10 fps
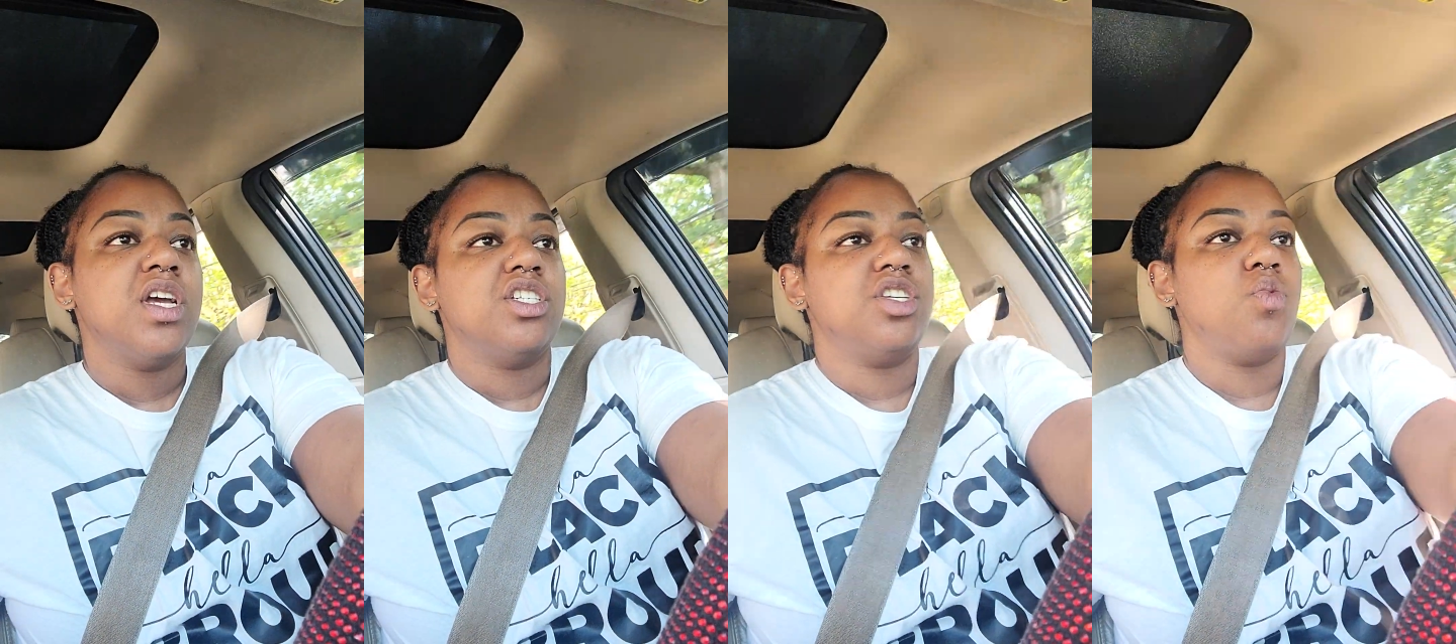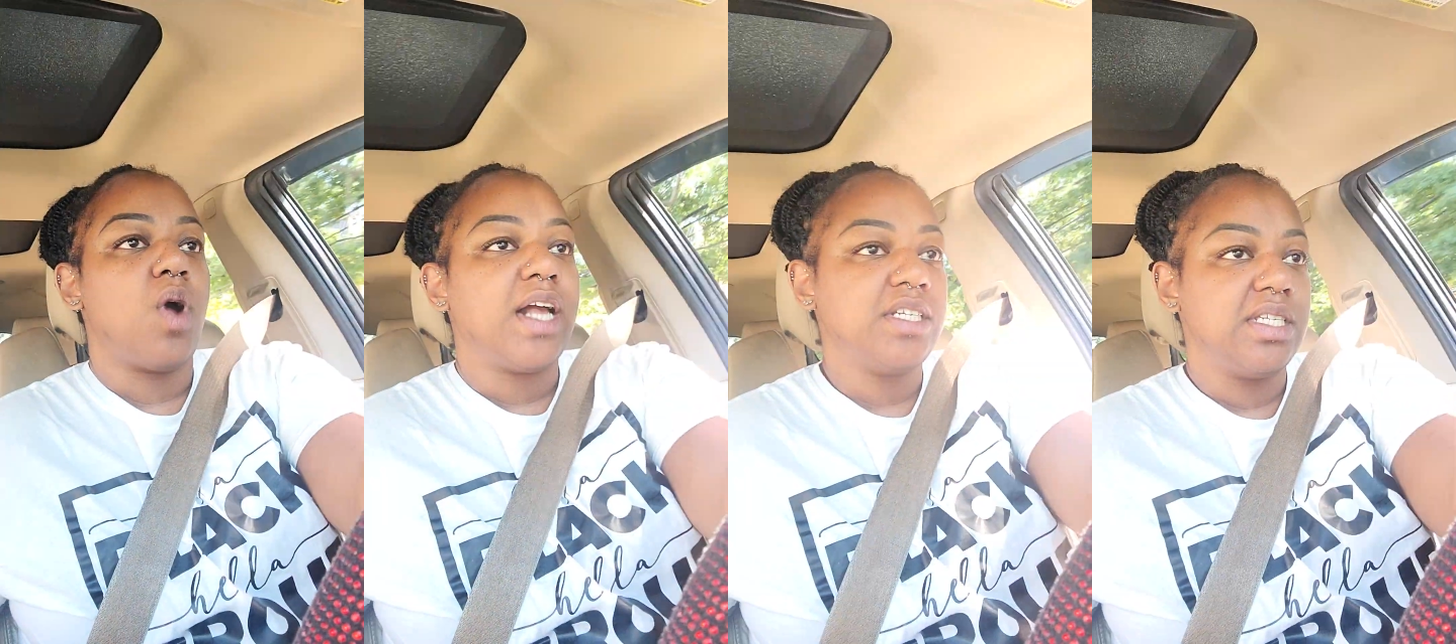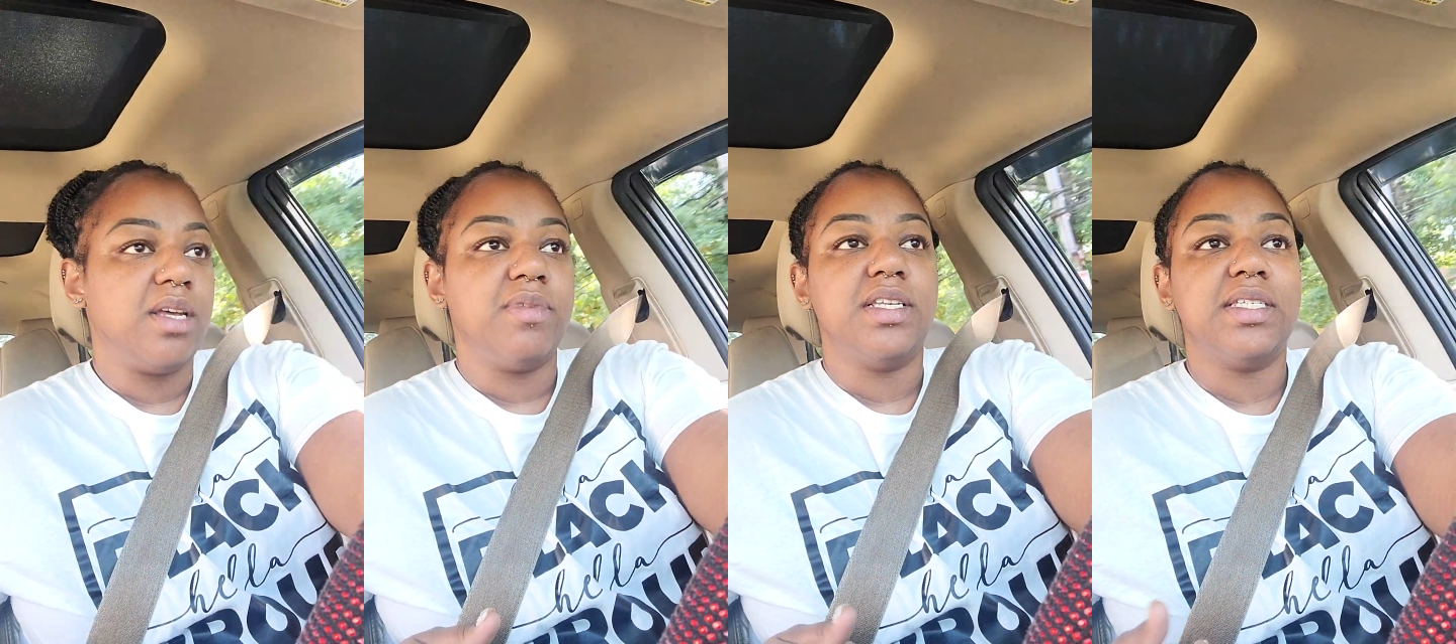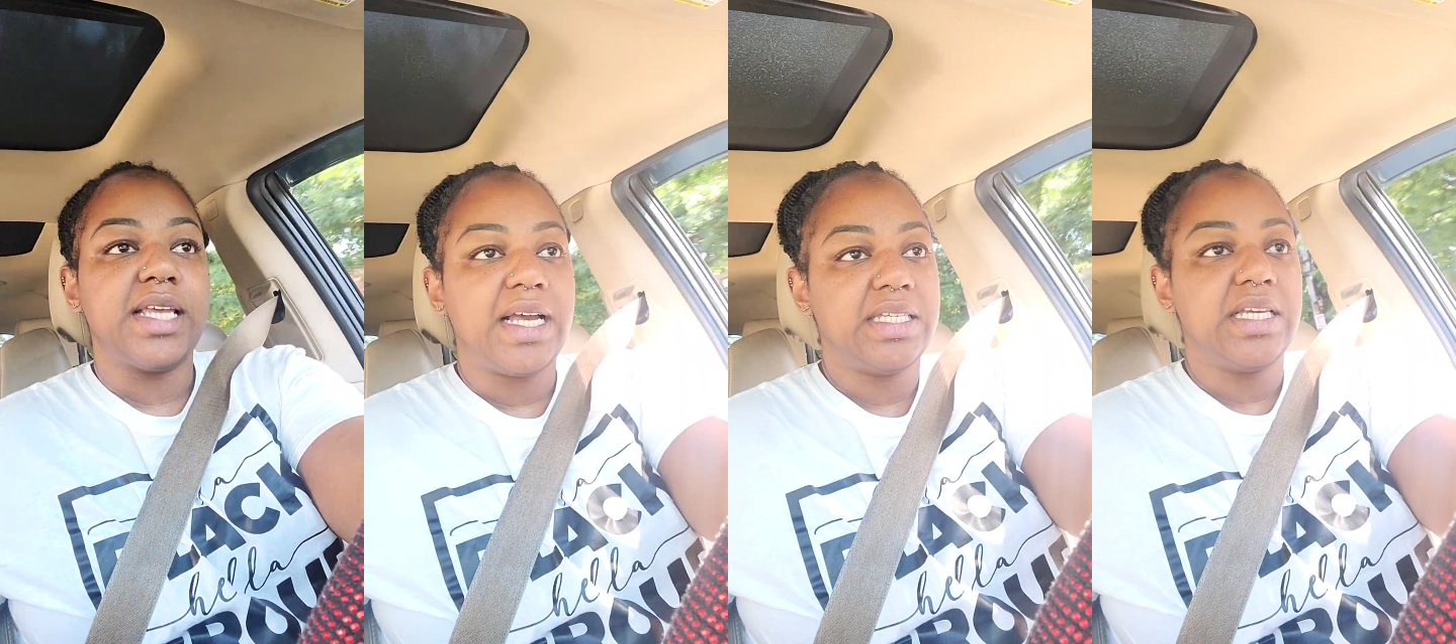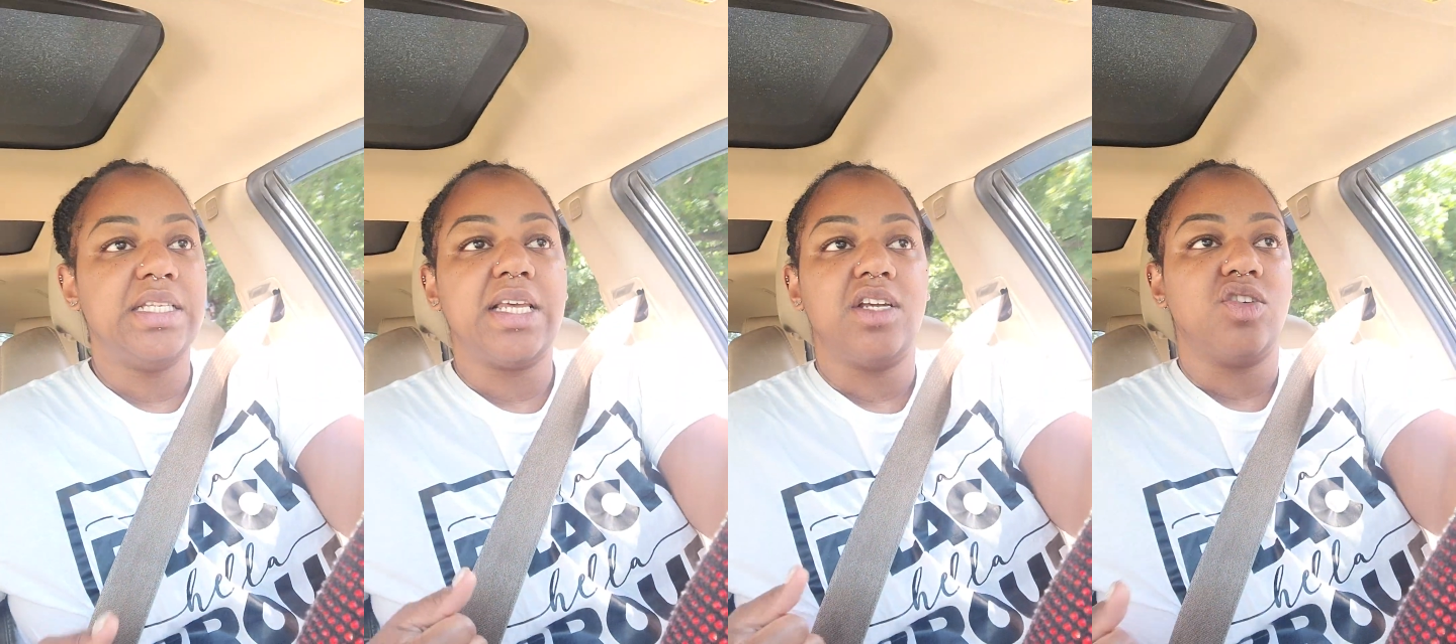She watches him. He's sexy.
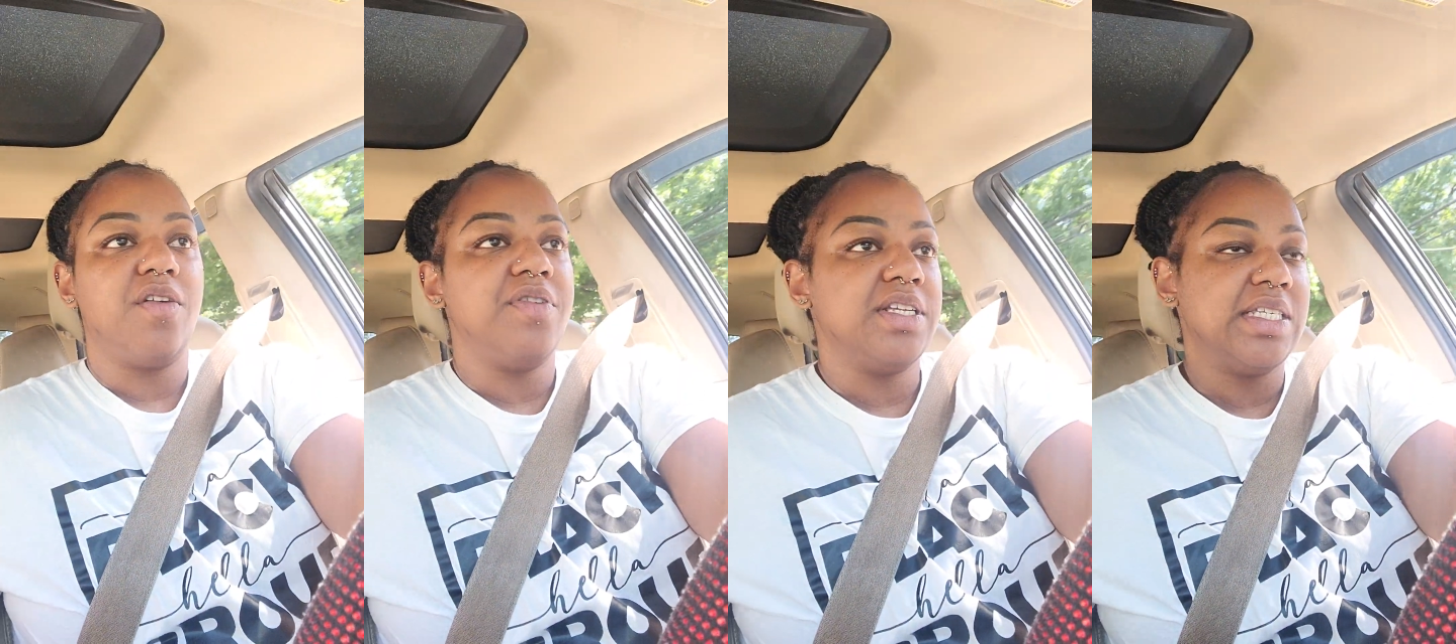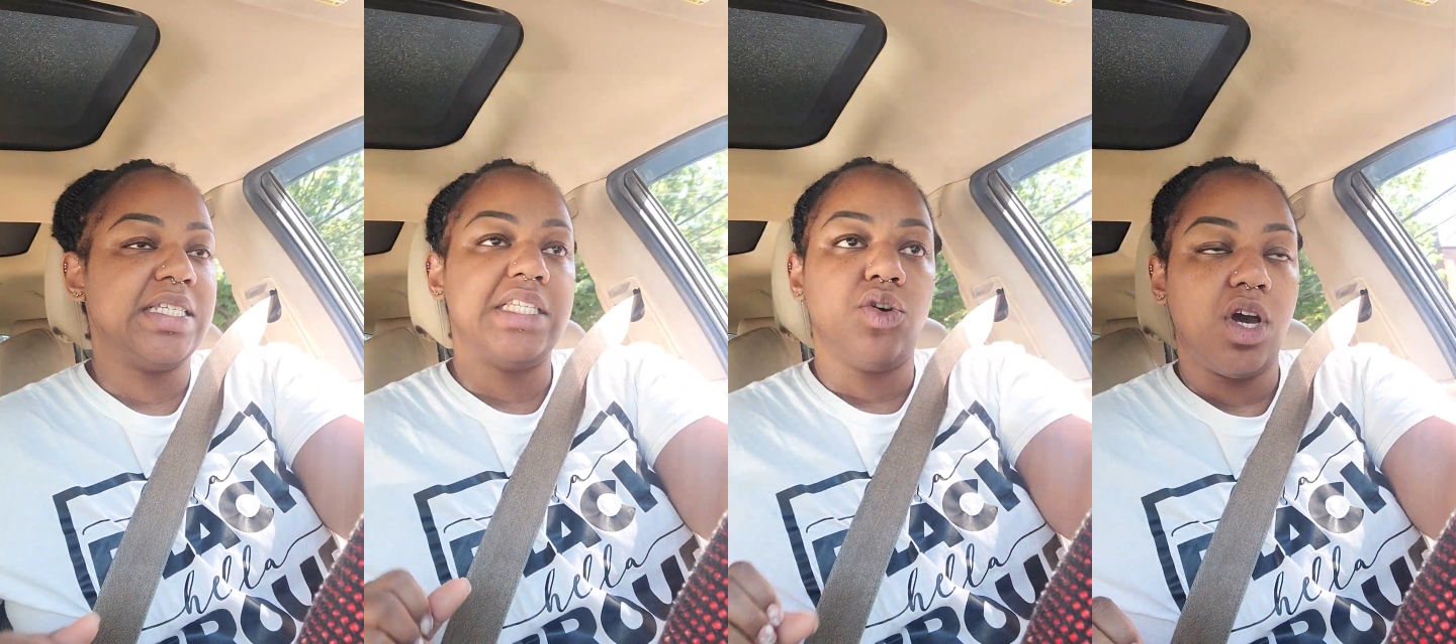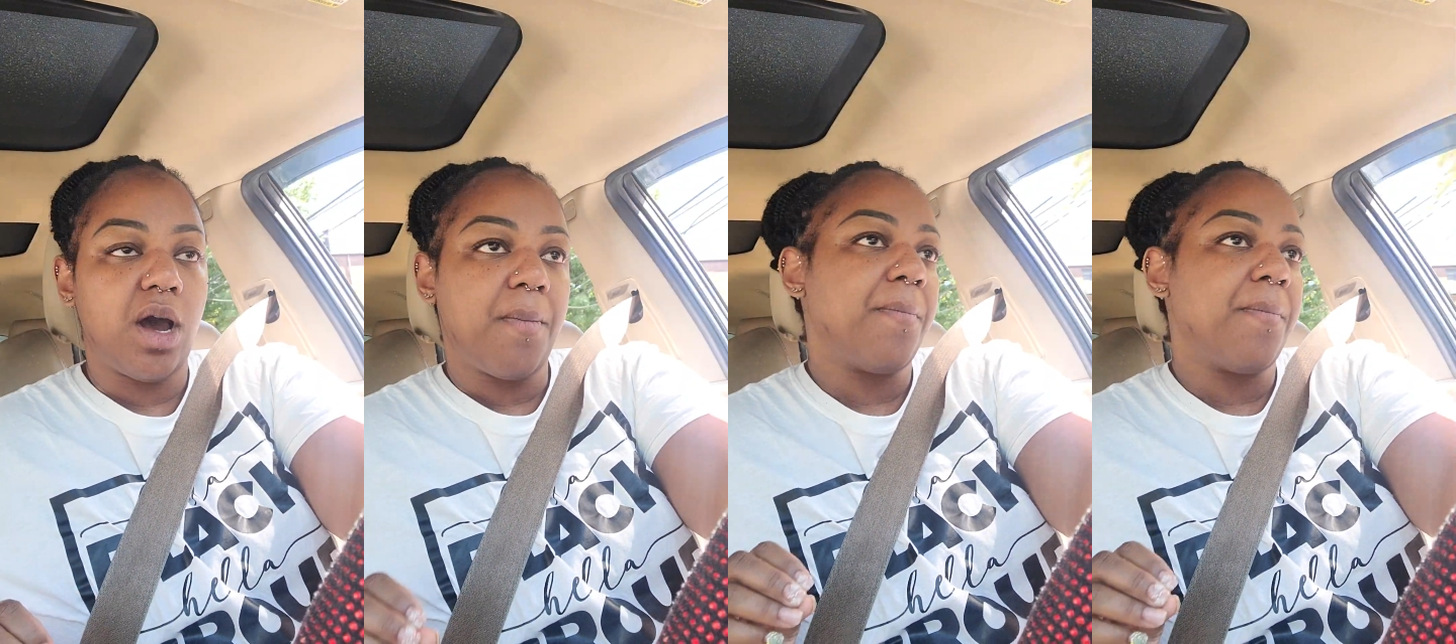He takes off his silk